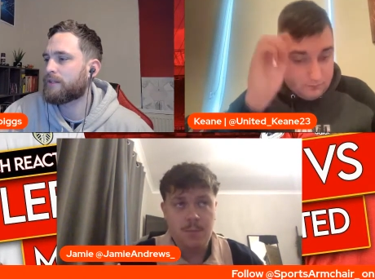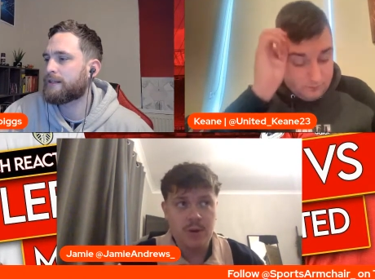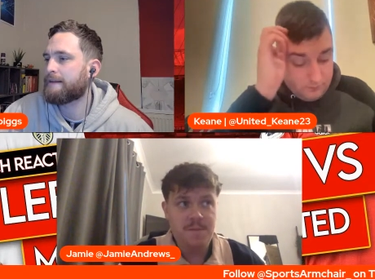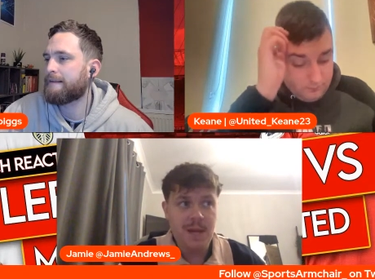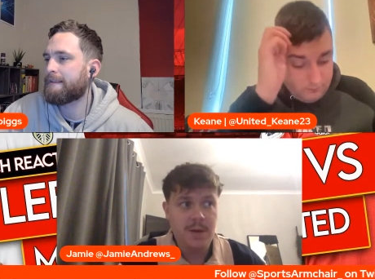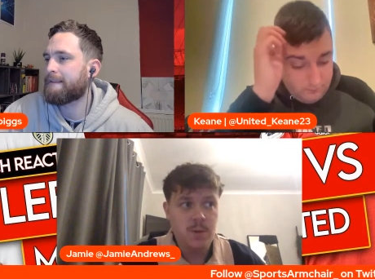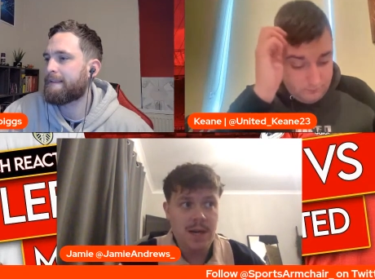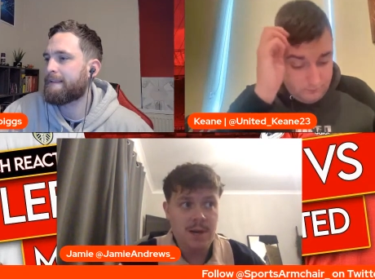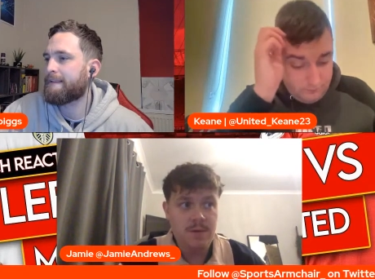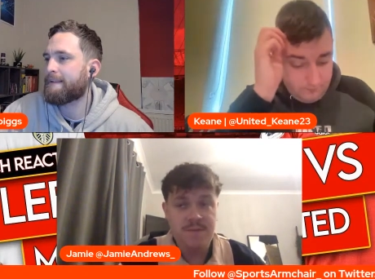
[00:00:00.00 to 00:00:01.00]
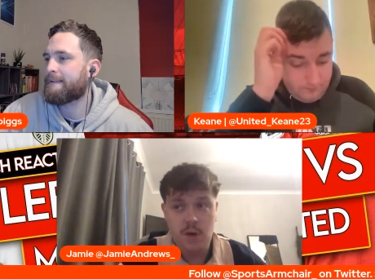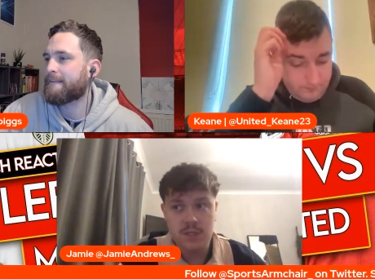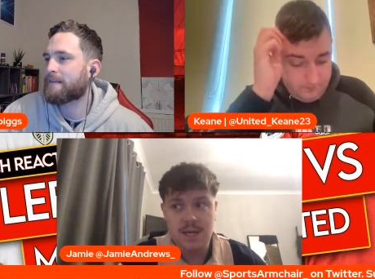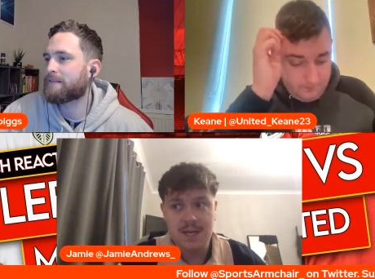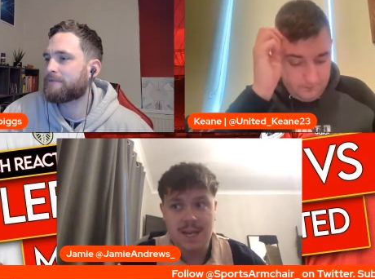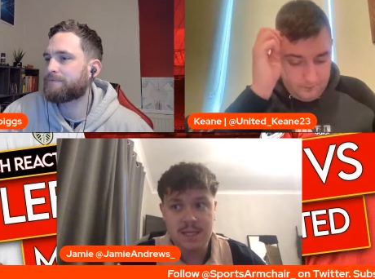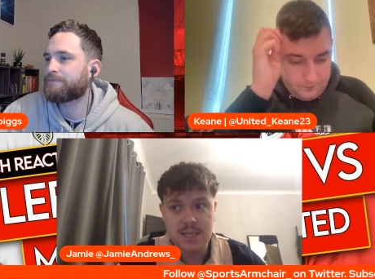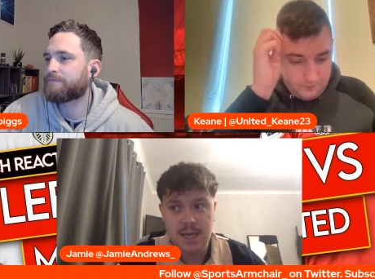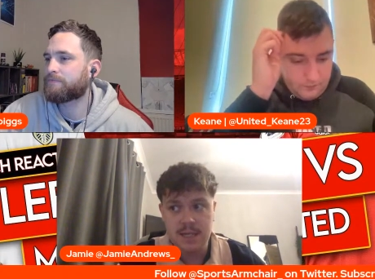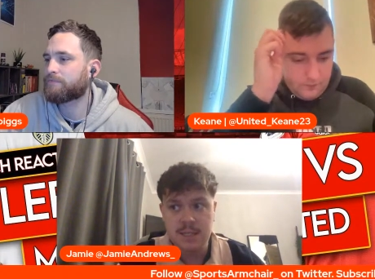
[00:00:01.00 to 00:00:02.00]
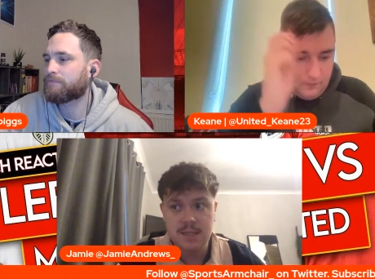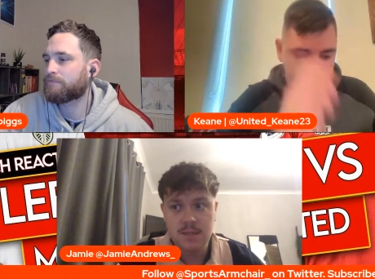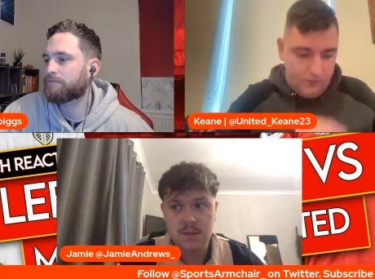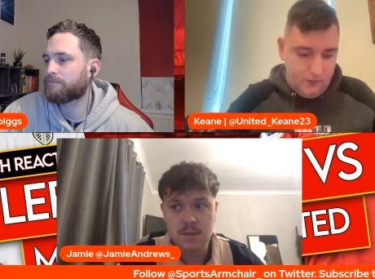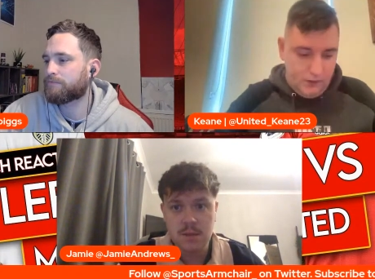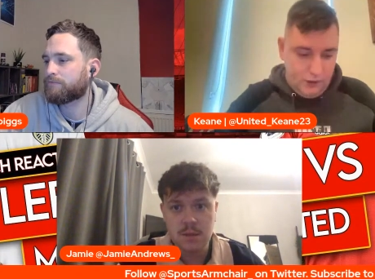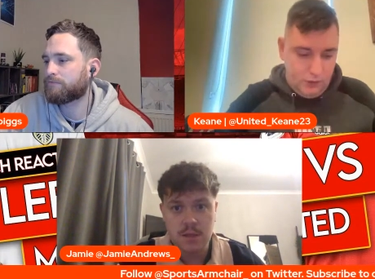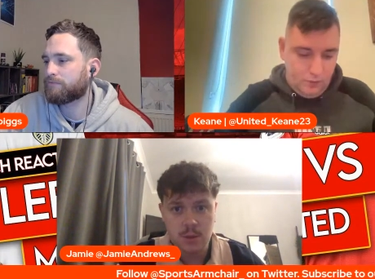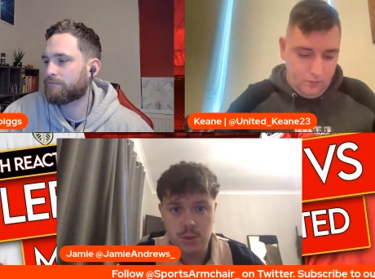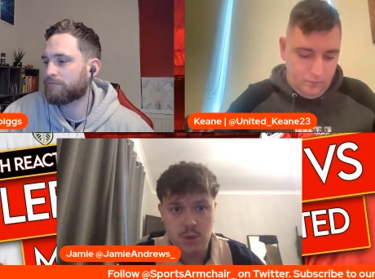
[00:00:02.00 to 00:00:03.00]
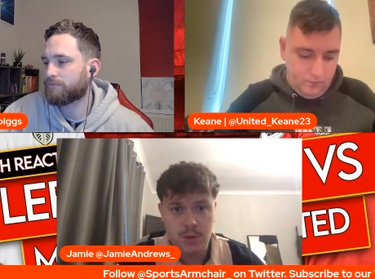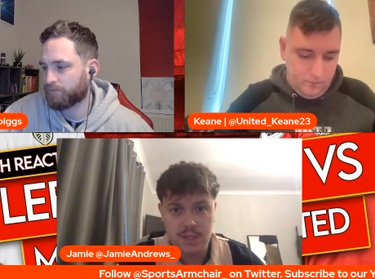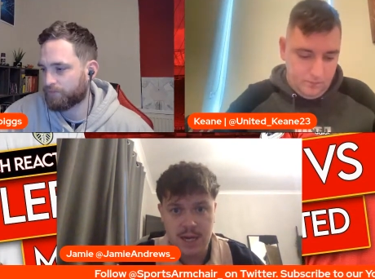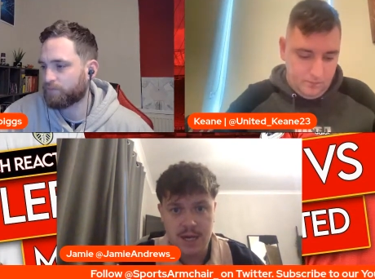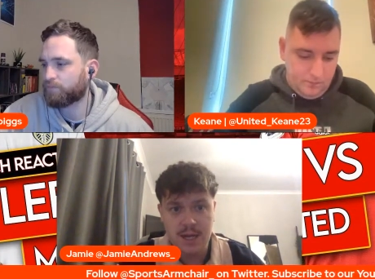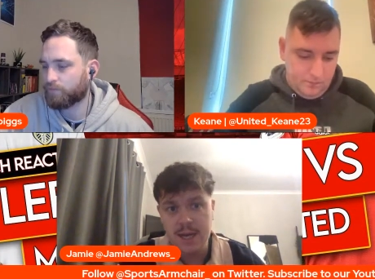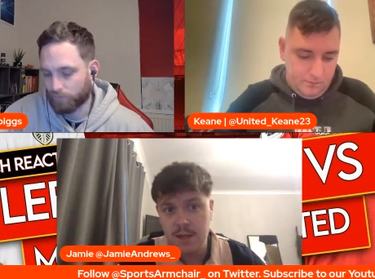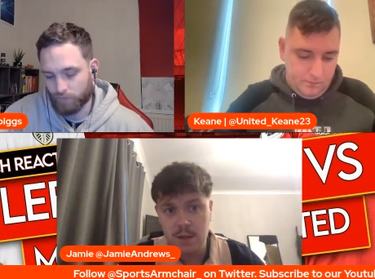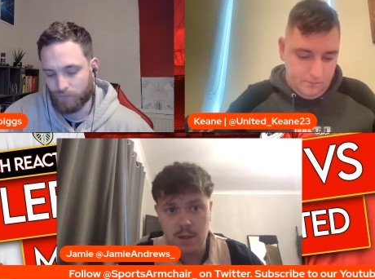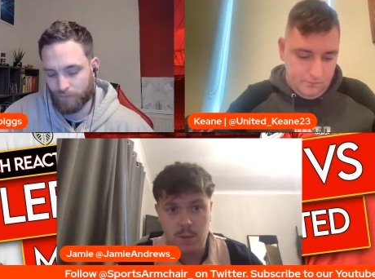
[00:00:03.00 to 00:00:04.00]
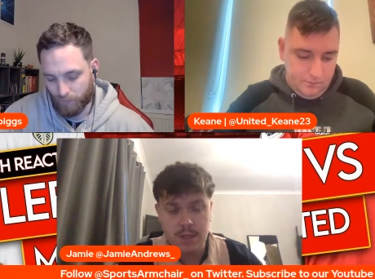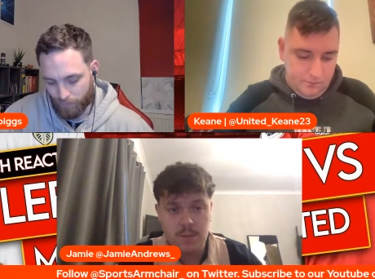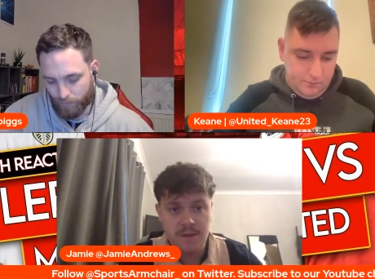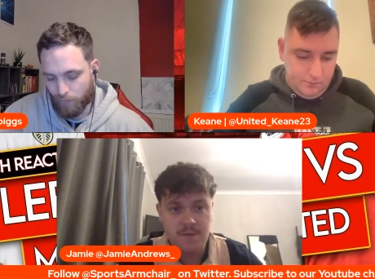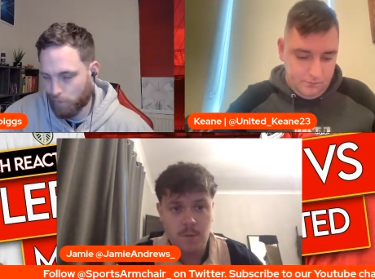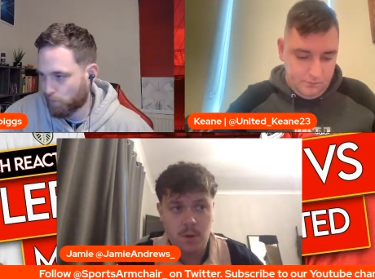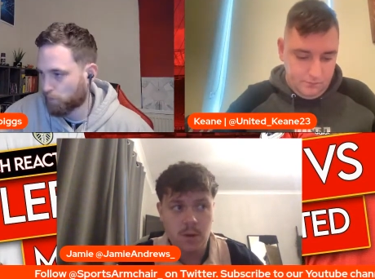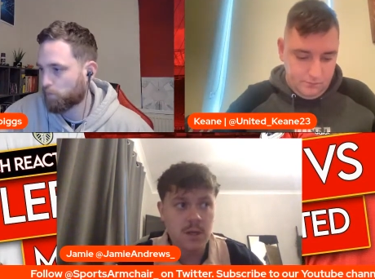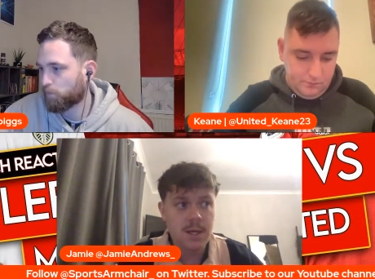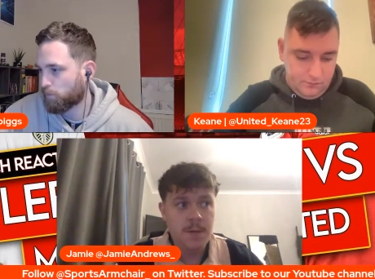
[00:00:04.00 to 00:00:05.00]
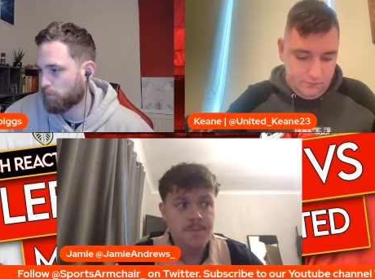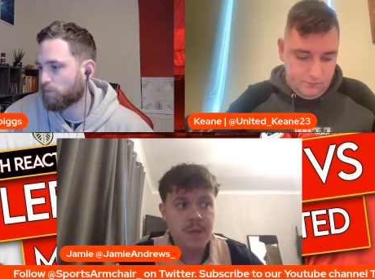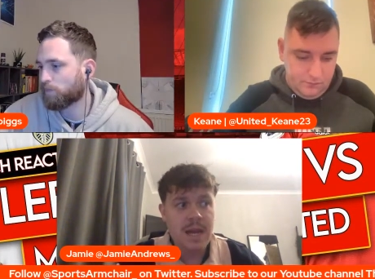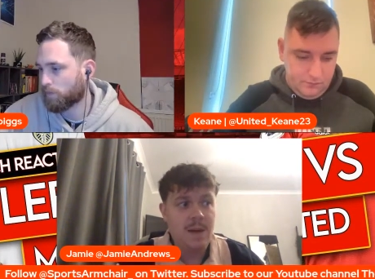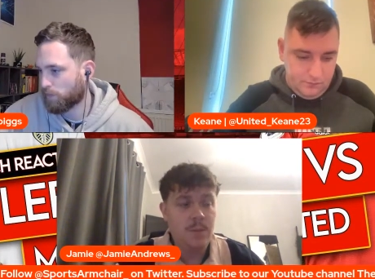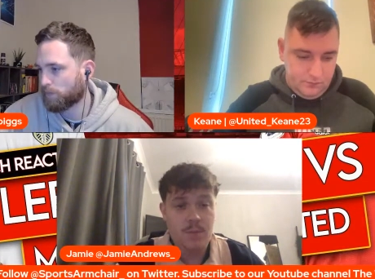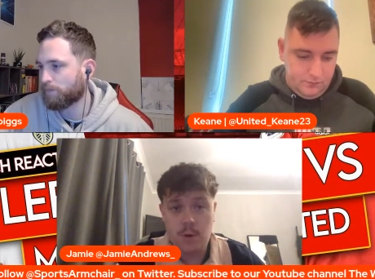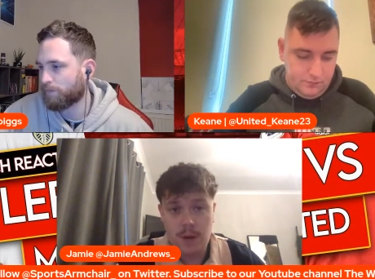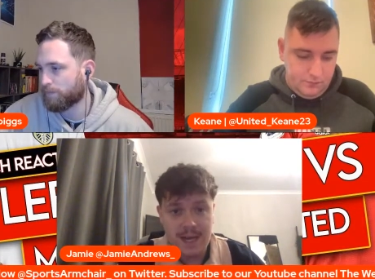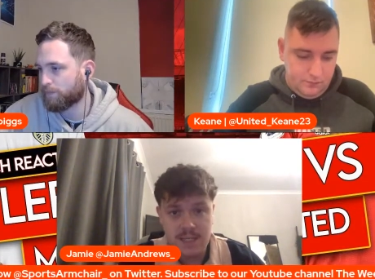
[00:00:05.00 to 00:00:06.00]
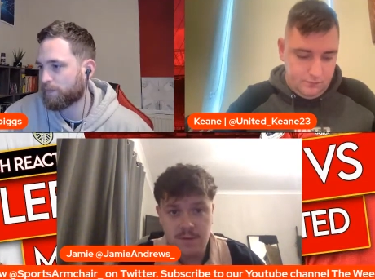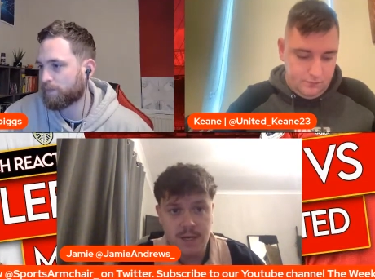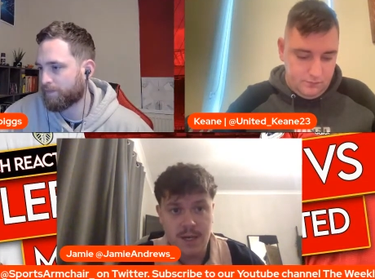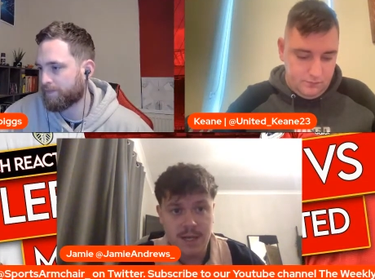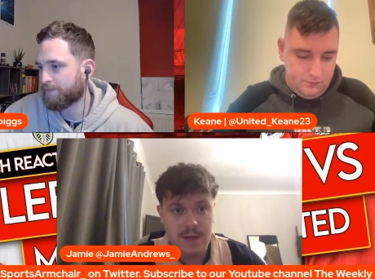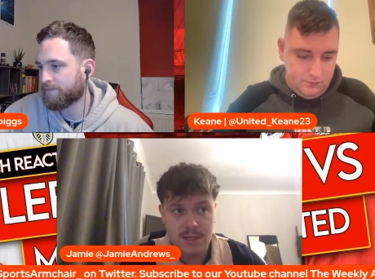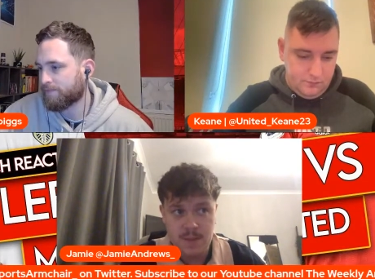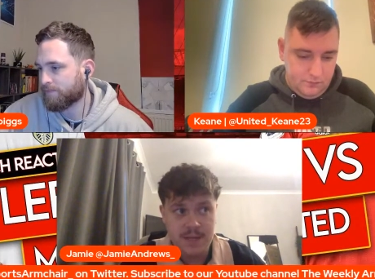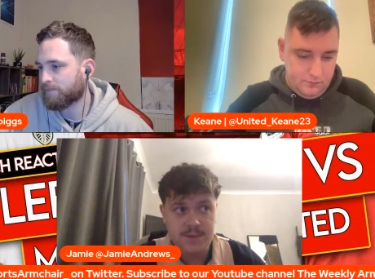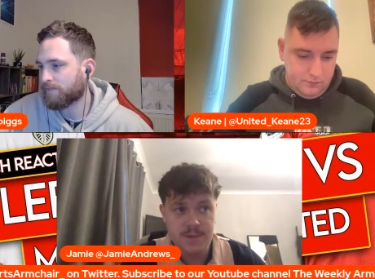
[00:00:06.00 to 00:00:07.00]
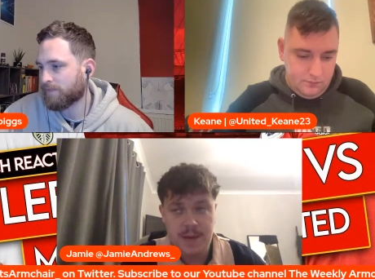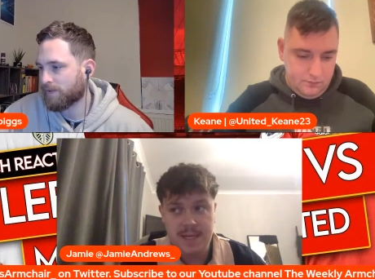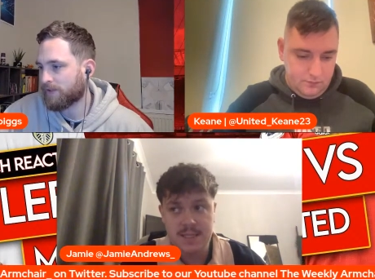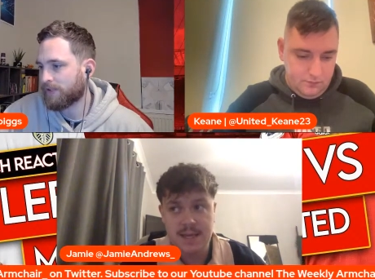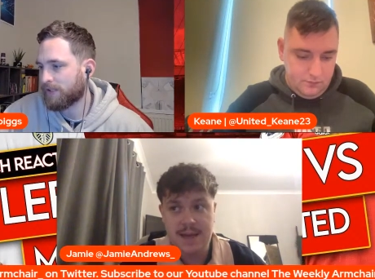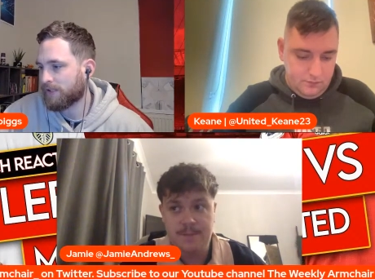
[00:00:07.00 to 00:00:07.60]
Speaker 1: that brief period where we first signed Alex Tellez and Luke Shaw decided again he wanted to play football, and we brought Malacia in, and again he's back to his best.